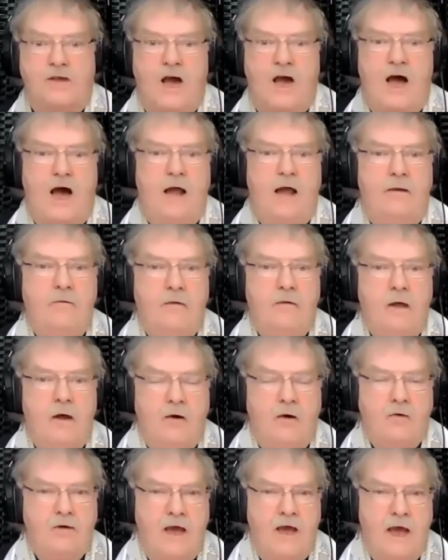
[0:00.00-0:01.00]
God.
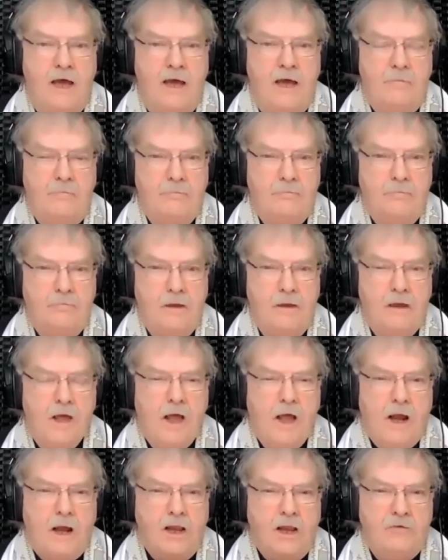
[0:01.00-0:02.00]
Okay?
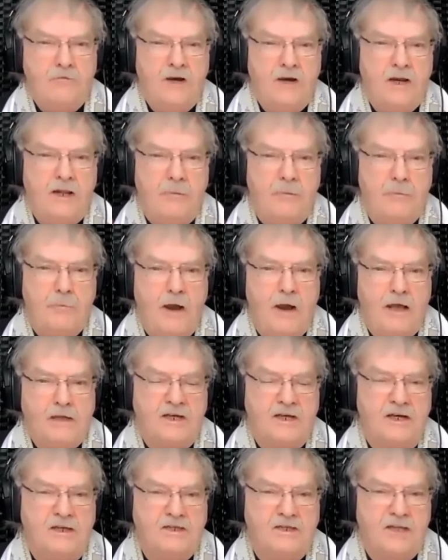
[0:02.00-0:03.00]
Living in the
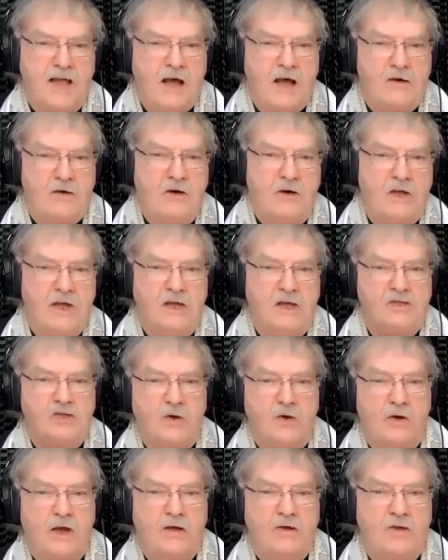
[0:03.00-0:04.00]
present is not going to get
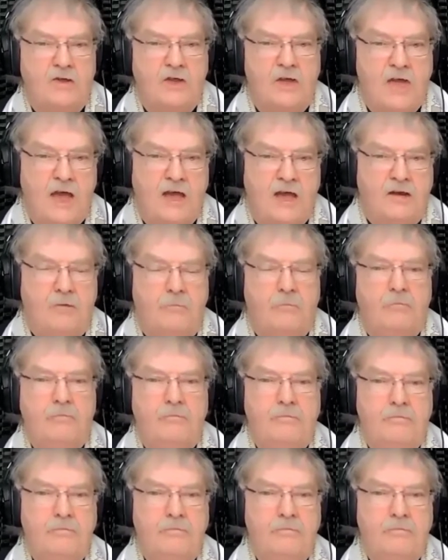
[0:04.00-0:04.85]
you into the kingdom.